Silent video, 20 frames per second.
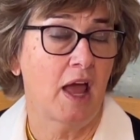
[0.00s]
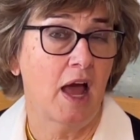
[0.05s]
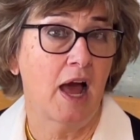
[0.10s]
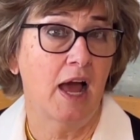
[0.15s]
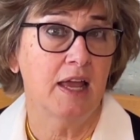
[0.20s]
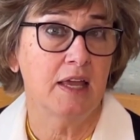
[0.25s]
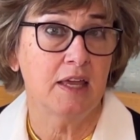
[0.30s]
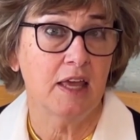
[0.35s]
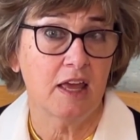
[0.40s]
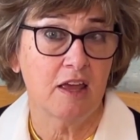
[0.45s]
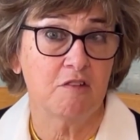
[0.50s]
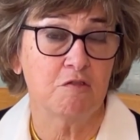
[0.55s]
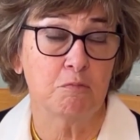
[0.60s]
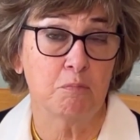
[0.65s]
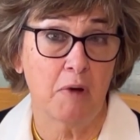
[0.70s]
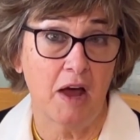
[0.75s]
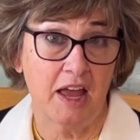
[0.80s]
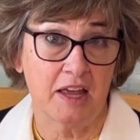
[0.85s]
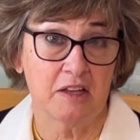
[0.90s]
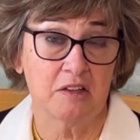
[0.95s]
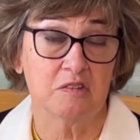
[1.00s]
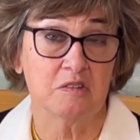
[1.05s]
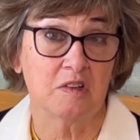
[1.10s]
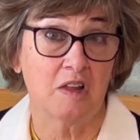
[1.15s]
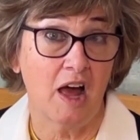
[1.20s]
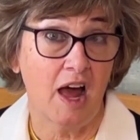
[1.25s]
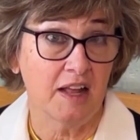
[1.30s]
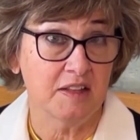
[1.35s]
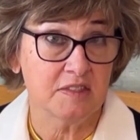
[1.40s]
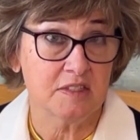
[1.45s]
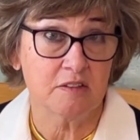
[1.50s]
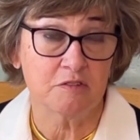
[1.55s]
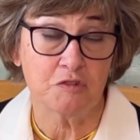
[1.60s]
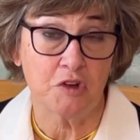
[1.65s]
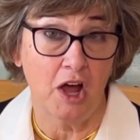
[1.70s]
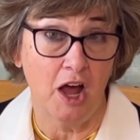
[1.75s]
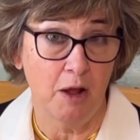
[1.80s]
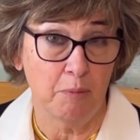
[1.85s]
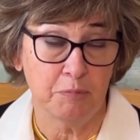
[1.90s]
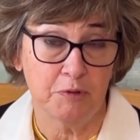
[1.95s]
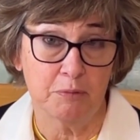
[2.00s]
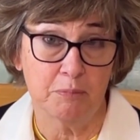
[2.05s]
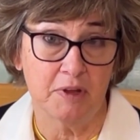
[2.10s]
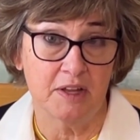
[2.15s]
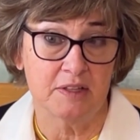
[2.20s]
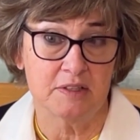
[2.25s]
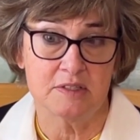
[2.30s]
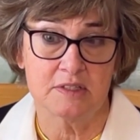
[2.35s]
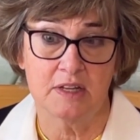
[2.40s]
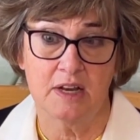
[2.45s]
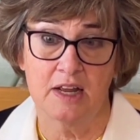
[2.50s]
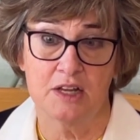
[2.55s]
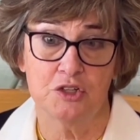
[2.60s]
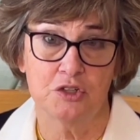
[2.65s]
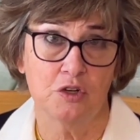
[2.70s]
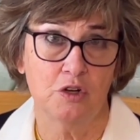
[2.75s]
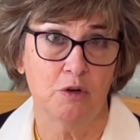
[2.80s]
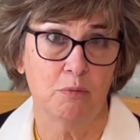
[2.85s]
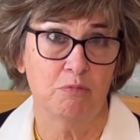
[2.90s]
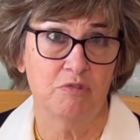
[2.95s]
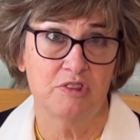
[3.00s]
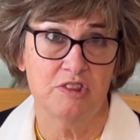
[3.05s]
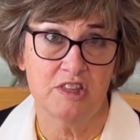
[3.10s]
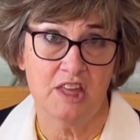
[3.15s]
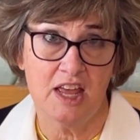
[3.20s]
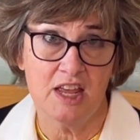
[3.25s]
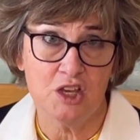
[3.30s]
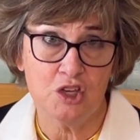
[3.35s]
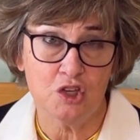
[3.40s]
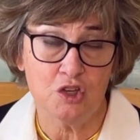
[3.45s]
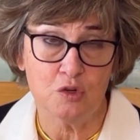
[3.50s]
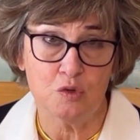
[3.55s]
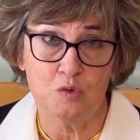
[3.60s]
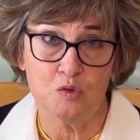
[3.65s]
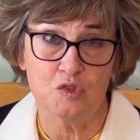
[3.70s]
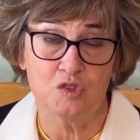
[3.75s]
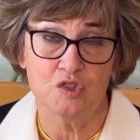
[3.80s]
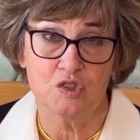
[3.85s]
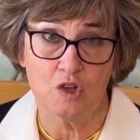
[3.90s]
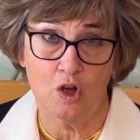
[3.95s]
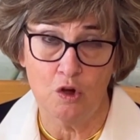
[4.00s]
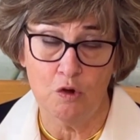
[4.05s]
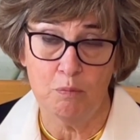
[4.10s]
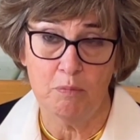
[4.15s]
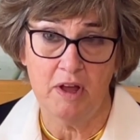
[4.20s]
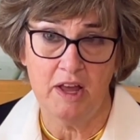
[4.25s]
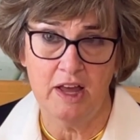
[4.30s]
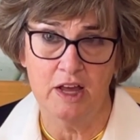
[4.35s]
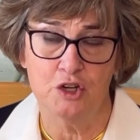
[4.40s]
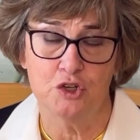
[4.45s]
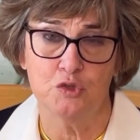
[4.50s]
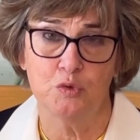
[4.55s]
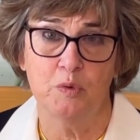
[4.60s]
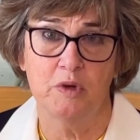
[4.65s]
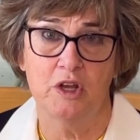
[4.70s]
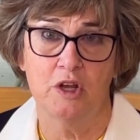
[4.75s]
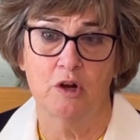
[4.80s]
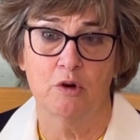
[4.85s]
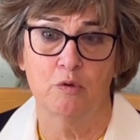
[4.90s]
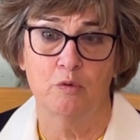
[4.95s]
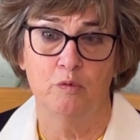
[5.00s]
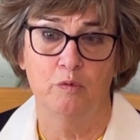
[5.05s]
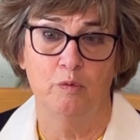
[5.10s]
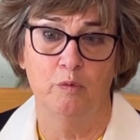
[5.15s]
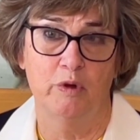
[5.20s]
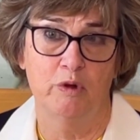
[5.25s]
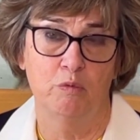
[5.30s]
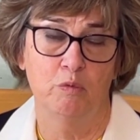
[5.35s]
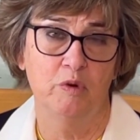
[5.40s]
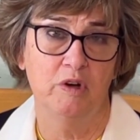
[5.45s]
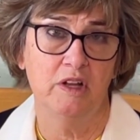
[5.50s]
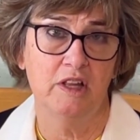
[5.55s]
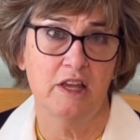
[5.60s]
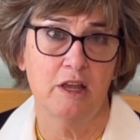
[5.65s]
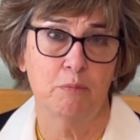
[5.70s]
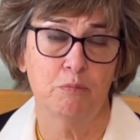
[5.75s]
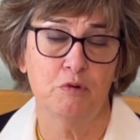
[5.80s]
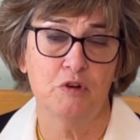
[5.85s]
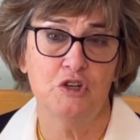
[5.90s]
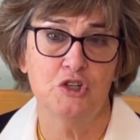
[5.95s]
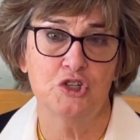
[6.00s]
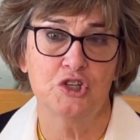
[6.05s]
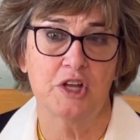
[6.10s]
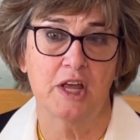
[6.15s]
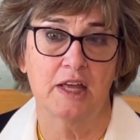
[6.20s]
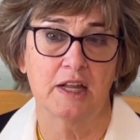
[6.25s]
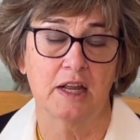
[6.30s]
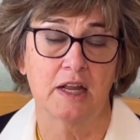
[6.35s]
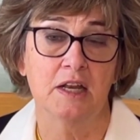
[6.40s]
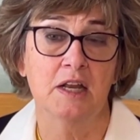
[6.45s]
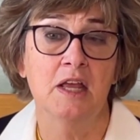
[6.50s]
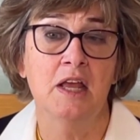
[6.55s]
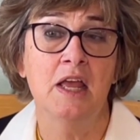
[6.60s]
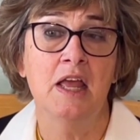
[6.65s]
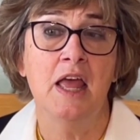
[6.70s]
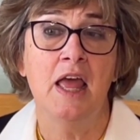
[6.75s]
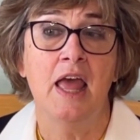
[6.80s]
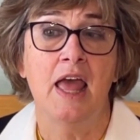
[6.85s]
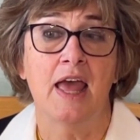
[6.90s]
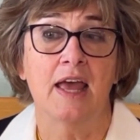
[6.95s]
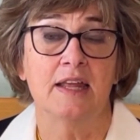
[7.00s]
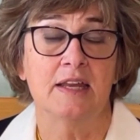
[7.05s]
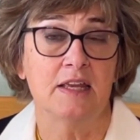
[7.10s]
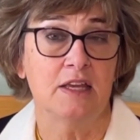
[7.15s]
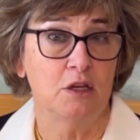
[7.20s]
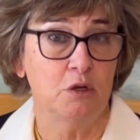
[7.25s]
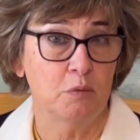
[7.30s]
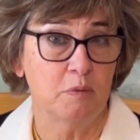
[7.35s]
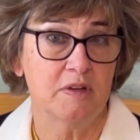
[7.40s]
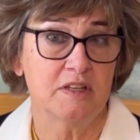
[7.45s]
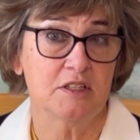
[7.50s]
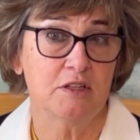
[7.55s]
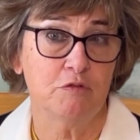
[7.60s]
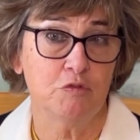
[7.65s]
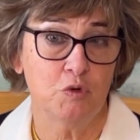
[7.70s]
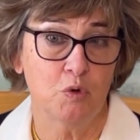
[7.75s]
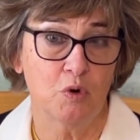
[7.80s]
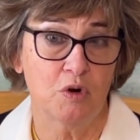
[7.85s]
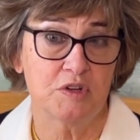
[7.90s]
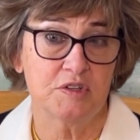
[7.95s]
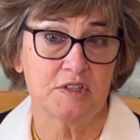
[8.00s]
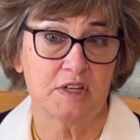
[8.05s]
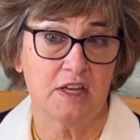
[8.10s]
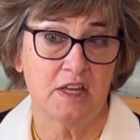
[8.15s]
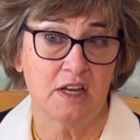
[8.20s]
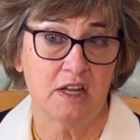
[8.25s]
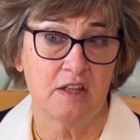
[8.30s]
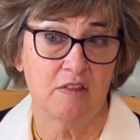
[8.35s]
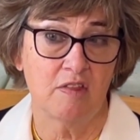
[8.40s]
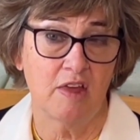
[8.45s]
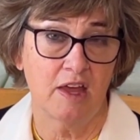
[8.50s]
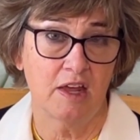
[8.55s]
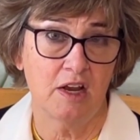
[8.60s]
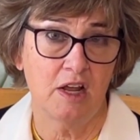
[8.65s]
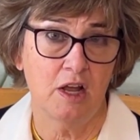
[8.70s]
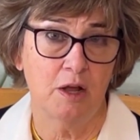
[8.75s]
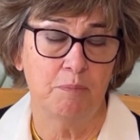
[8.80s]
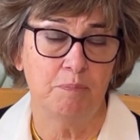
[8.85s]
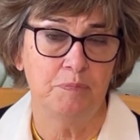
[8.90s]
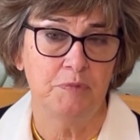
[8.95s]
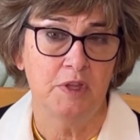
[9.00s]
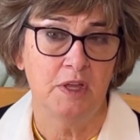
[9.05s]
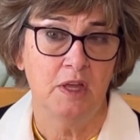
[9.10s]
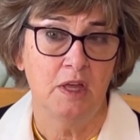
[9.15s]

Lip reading: I gave Mike lots of compliments, and I told him, thank you so much. We really appreciate it. And he was, of course, eating that up.